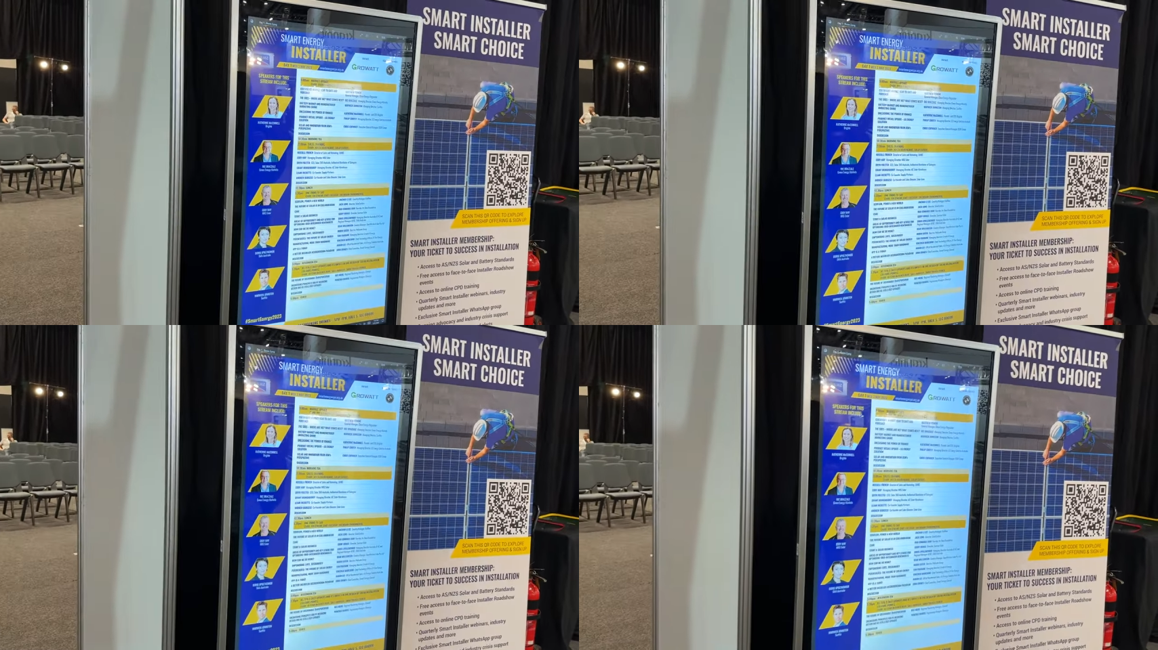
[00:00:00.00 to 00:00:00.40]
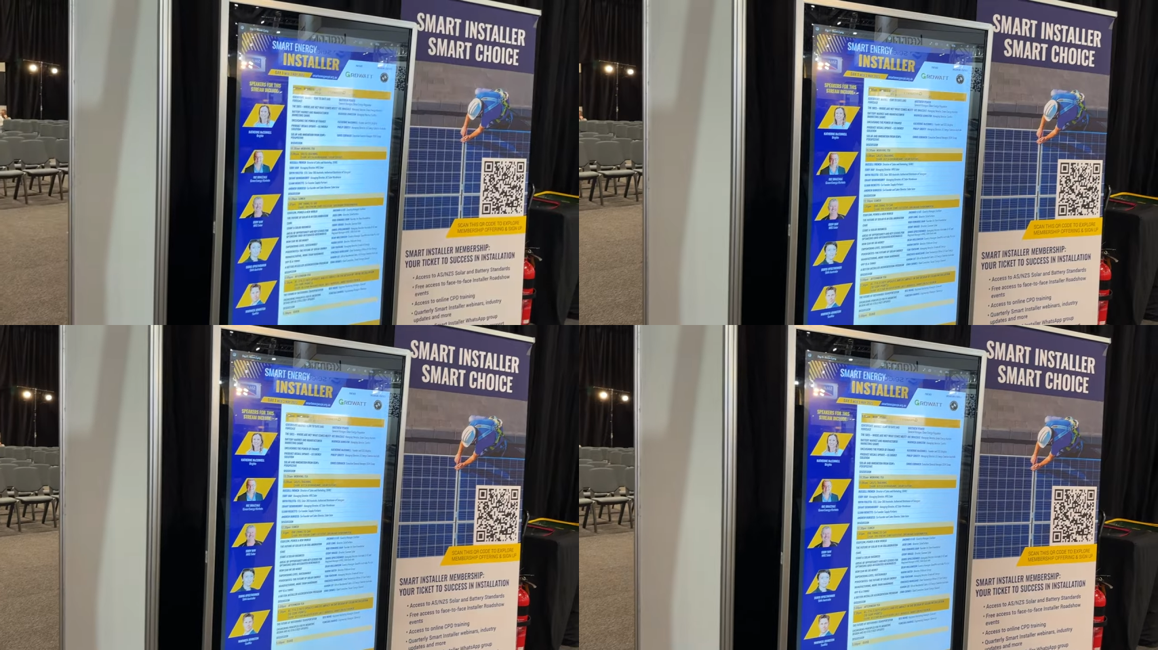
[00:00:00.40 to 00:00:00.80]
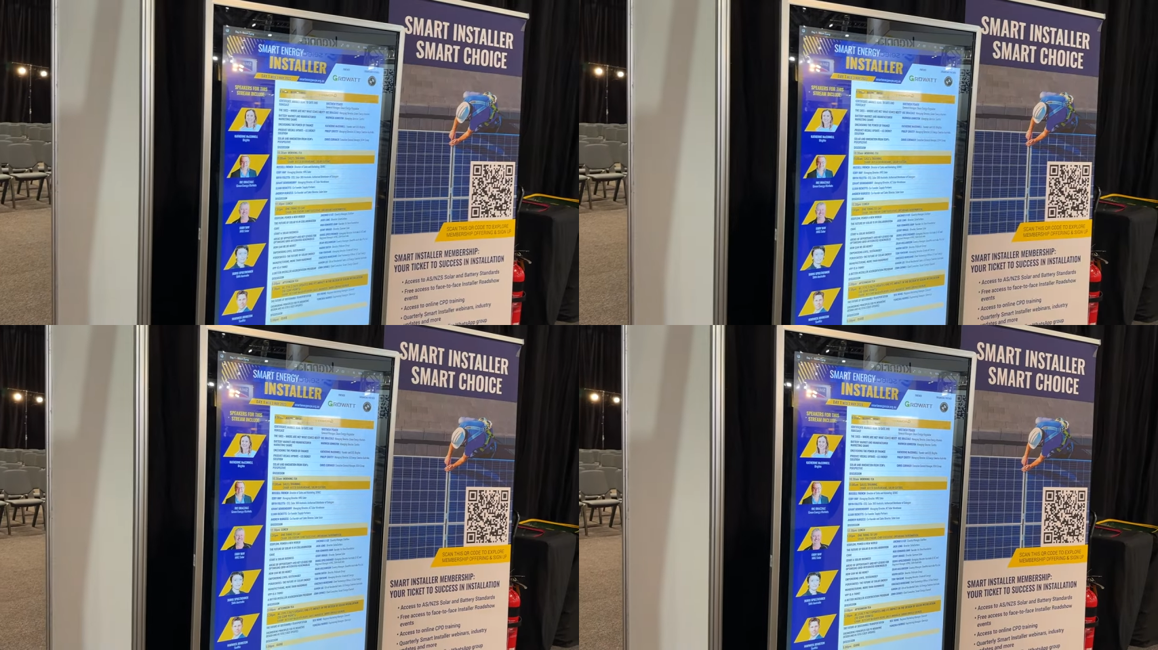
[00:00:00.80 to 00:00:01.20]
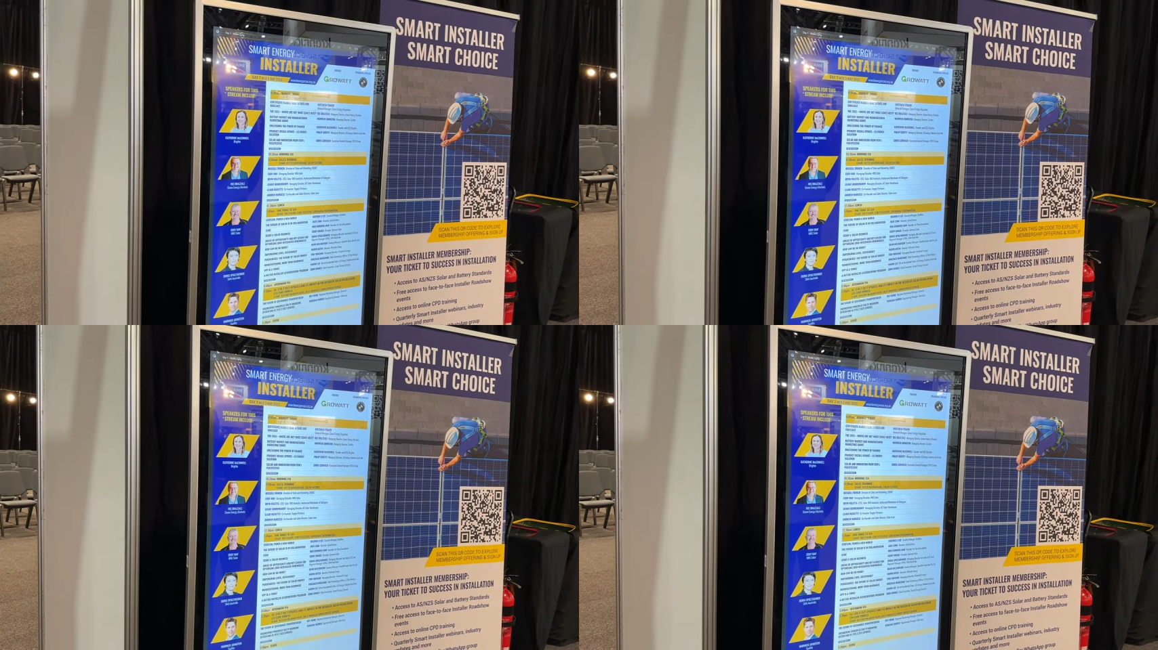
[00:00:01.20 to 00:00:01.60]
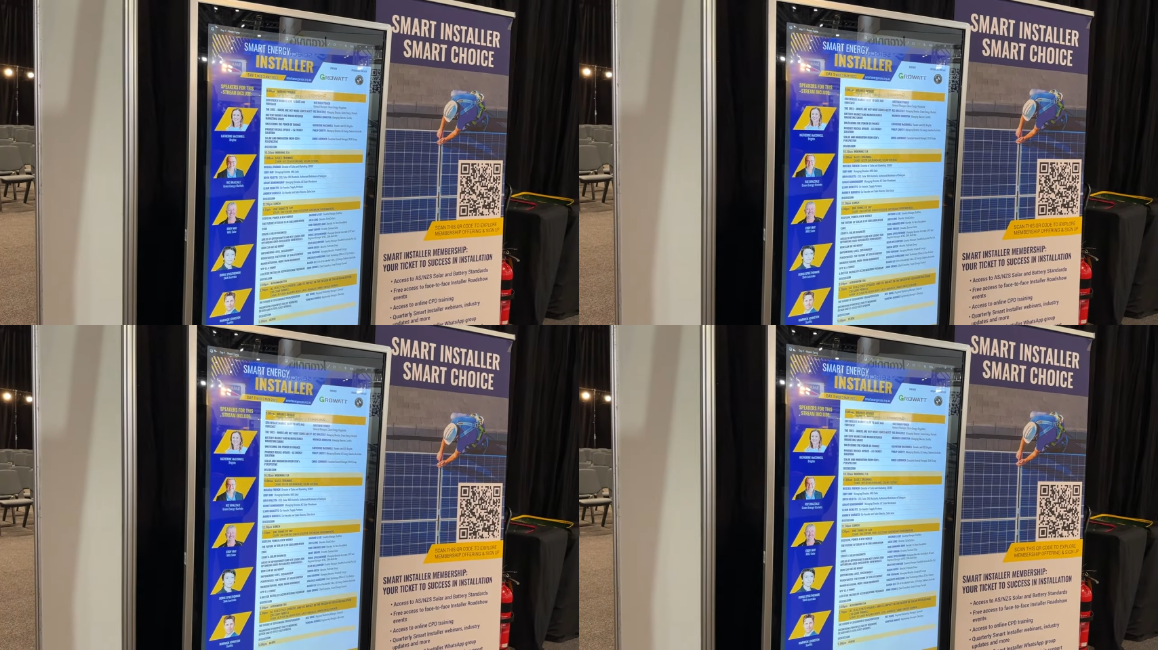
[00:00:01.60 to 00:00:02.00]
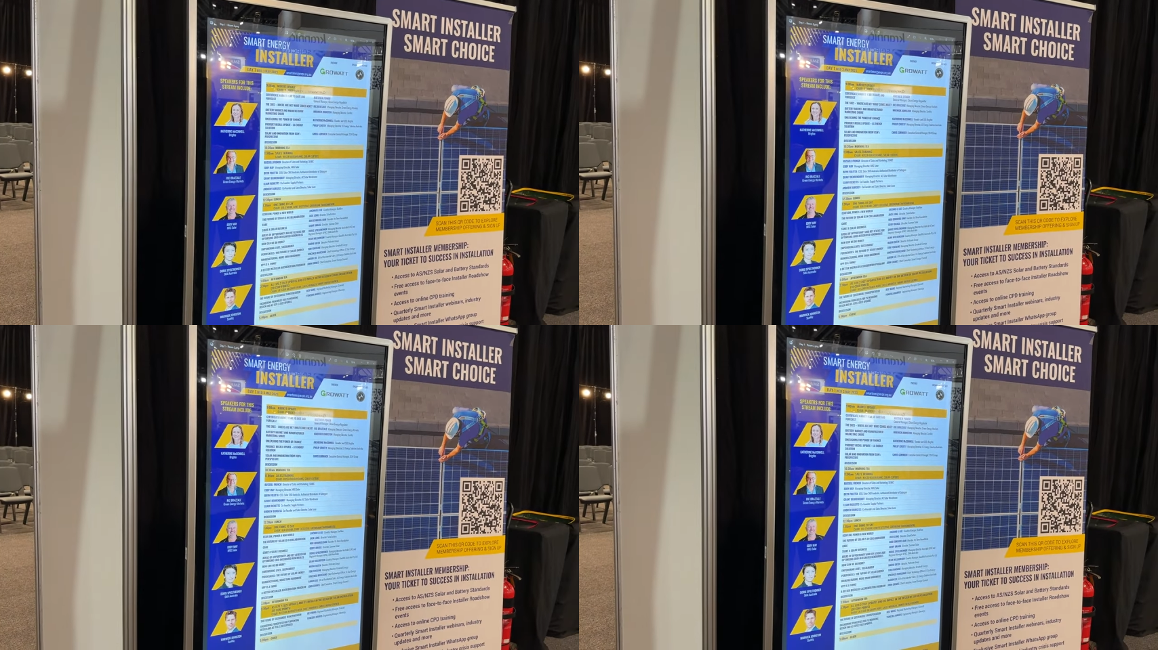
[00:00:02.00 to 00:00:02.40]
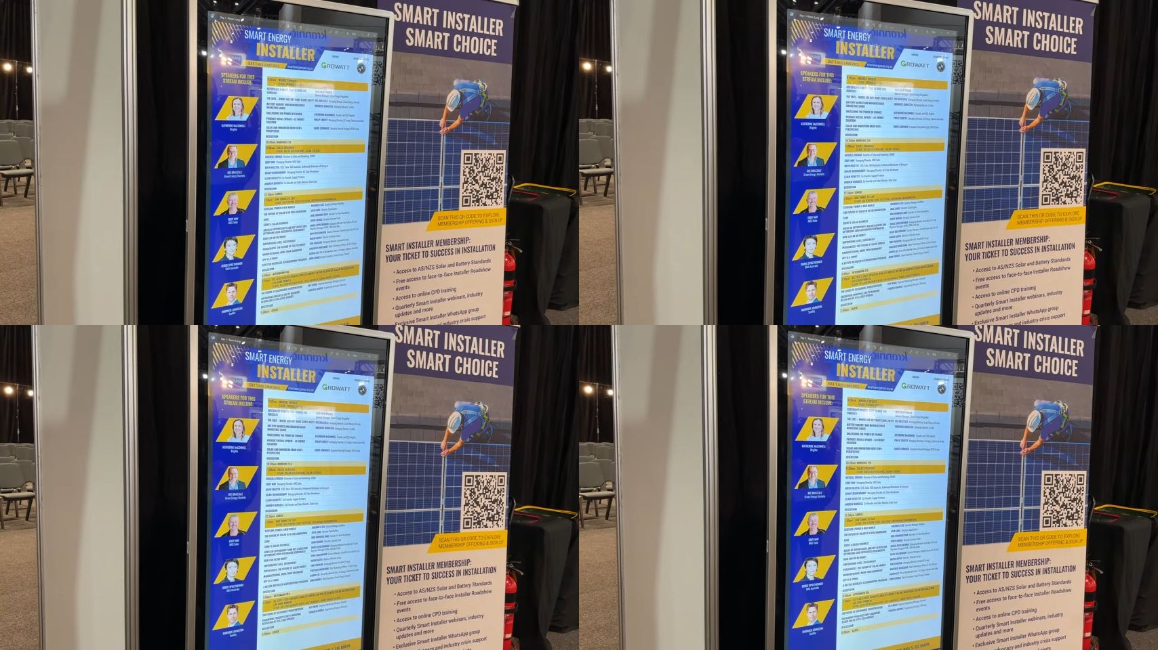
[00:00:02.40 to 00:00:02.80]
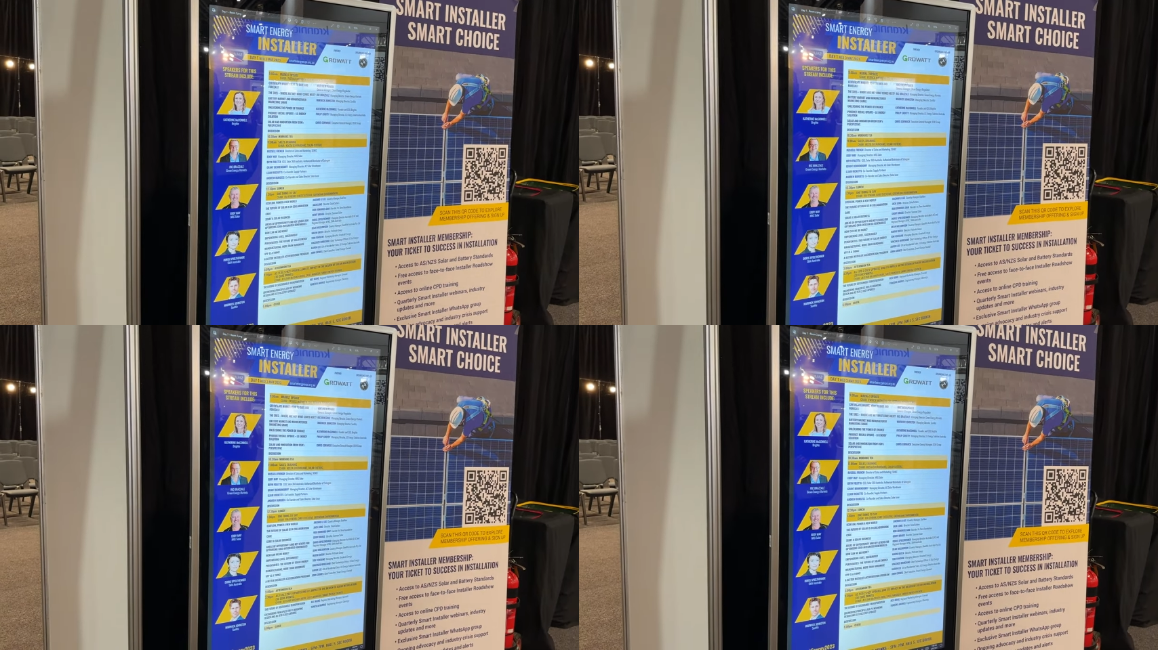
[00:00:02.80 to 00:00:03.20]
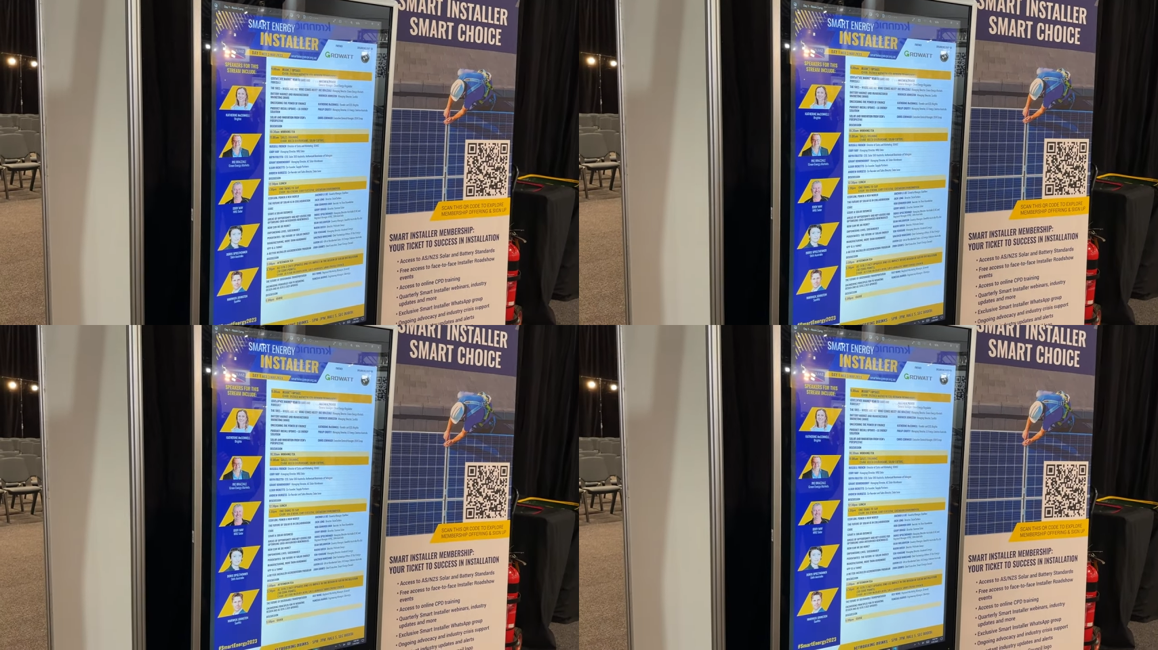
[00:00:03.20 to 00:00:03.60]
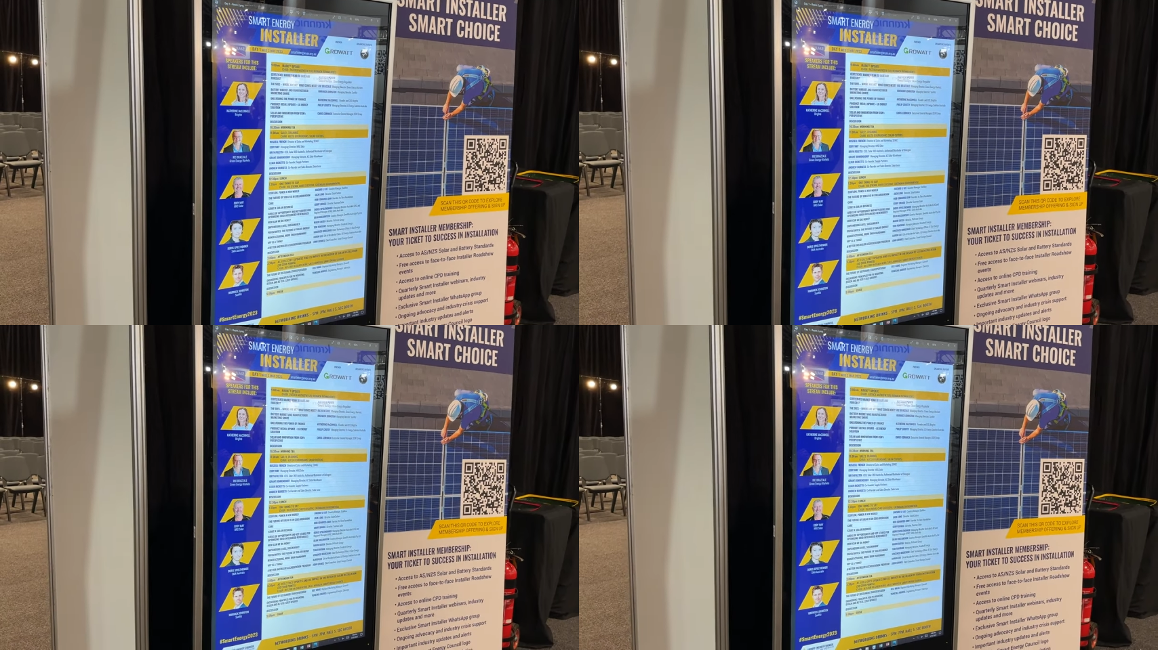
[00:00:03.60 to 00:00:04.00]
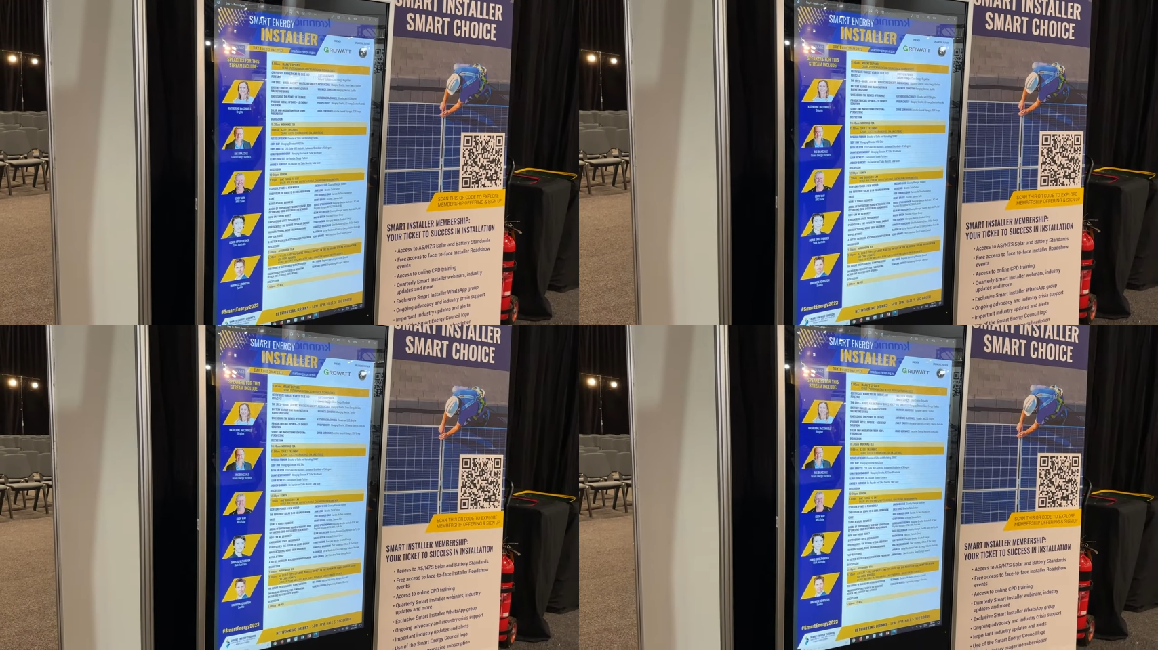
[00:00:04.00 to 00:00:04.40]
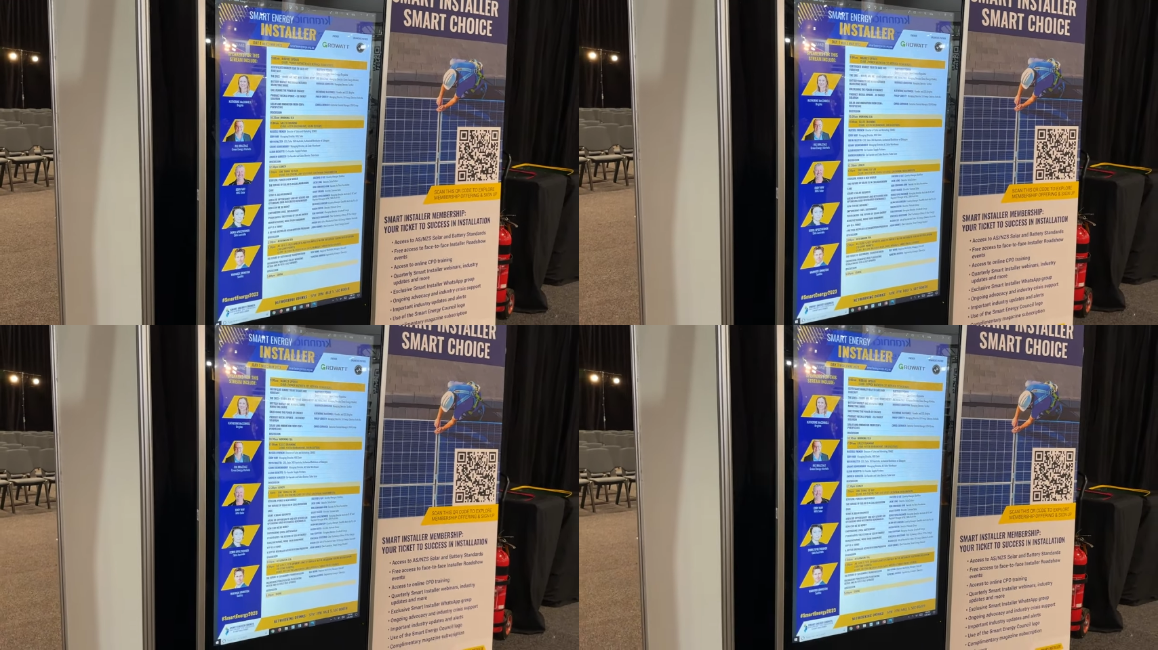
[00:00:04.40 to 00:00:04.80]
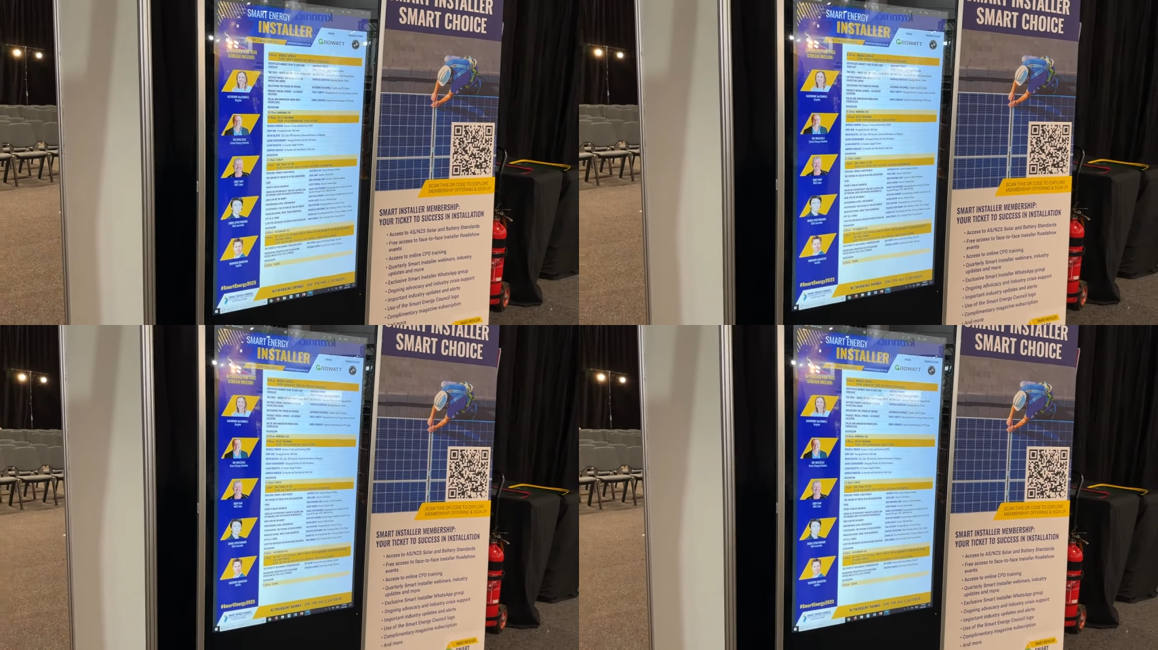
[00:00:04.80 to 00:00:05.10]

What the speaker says: No face is visible, so there are no lips to read.